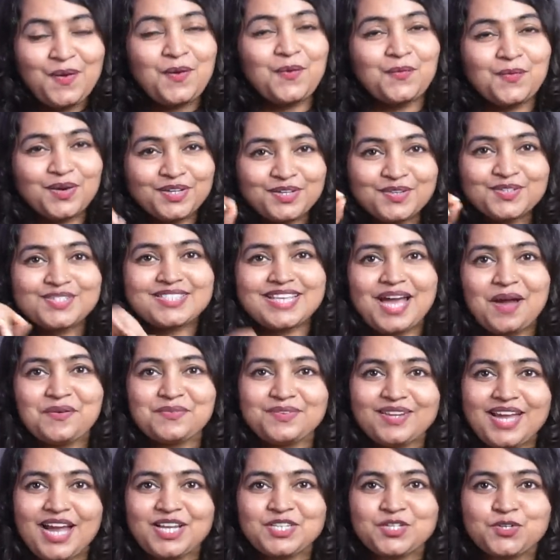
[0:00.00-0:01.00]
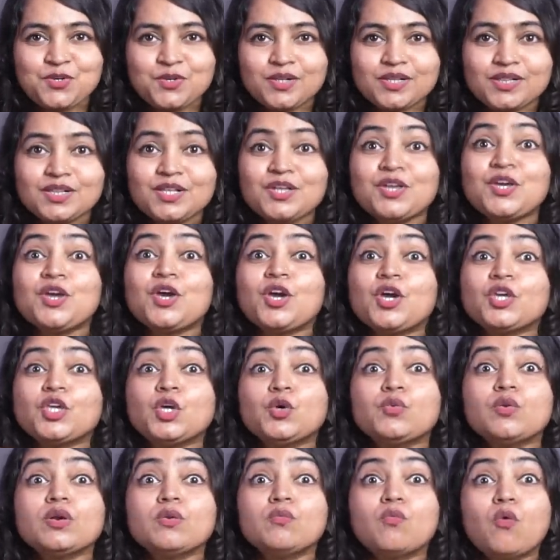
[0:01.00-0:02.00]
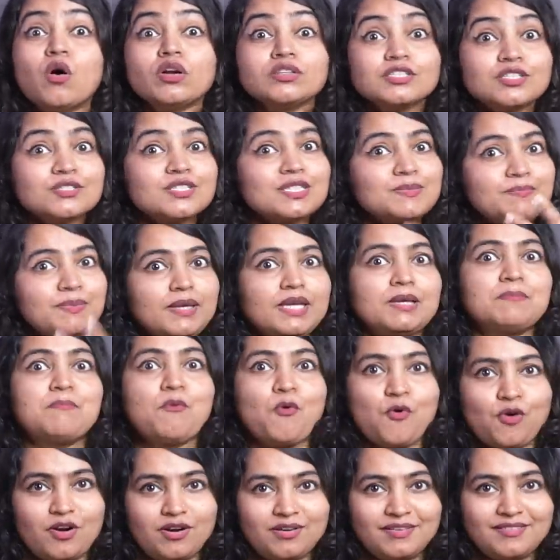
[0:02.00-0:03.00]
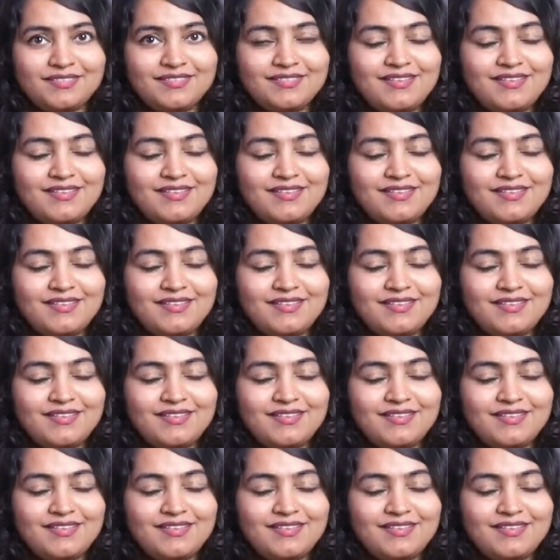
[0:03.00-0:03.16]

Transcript: When you sound natural, you will want to speak more